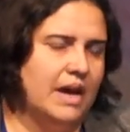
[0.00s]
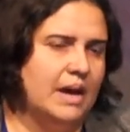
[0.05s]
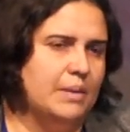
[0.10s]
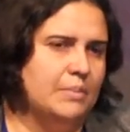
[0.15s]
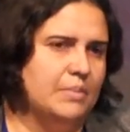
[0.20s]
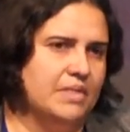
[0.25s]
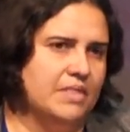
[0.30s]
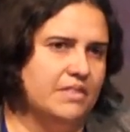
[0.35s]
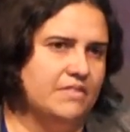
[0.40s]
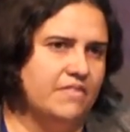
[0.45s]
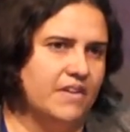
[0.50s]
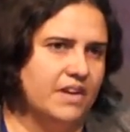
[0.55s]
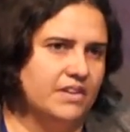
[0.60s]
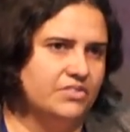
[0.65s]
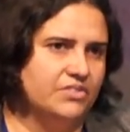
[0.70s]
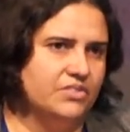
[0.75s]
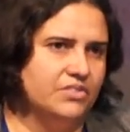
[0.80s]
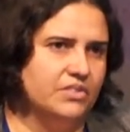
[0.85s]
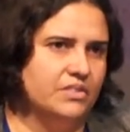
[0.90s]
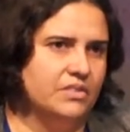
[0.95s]
and the
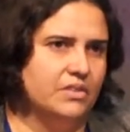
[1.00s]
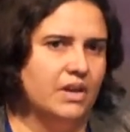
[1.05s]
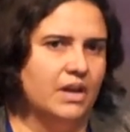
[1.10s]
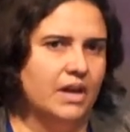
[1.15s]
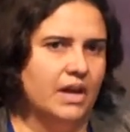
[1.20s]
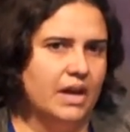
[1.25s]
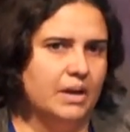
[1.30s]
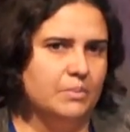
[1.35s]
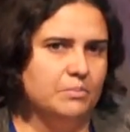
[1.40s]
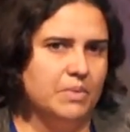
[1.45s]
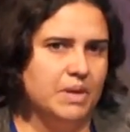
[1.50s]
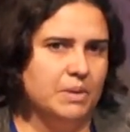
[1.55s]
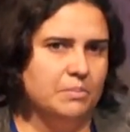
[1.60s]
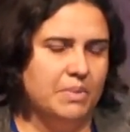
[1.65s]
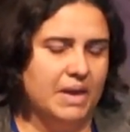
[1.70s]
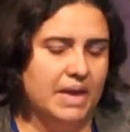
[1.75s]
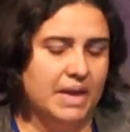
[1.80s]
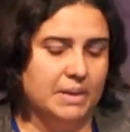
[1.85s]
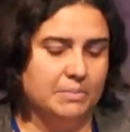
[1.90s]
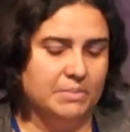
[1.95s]
function
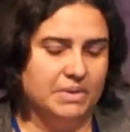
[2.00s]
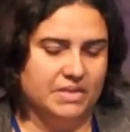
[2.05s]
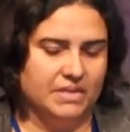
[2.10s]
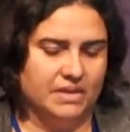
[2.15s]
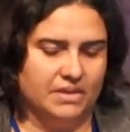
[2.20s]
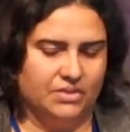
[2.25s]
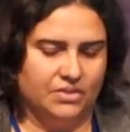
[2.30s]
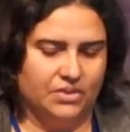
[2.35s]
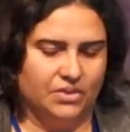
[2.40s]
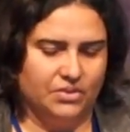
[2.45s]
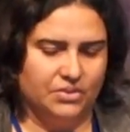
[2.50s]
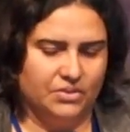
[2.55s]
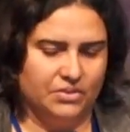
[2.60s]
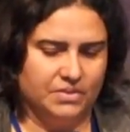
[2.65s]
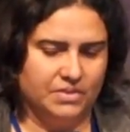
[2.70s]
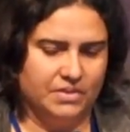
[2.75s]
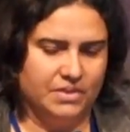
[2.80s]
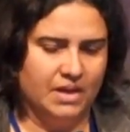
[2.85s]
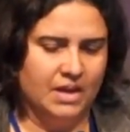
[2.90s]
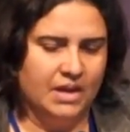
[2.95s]
impairment that
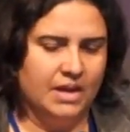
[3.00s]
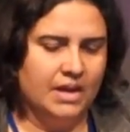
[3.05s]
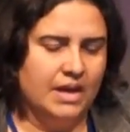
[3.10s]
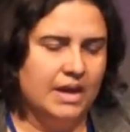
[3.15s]
occurs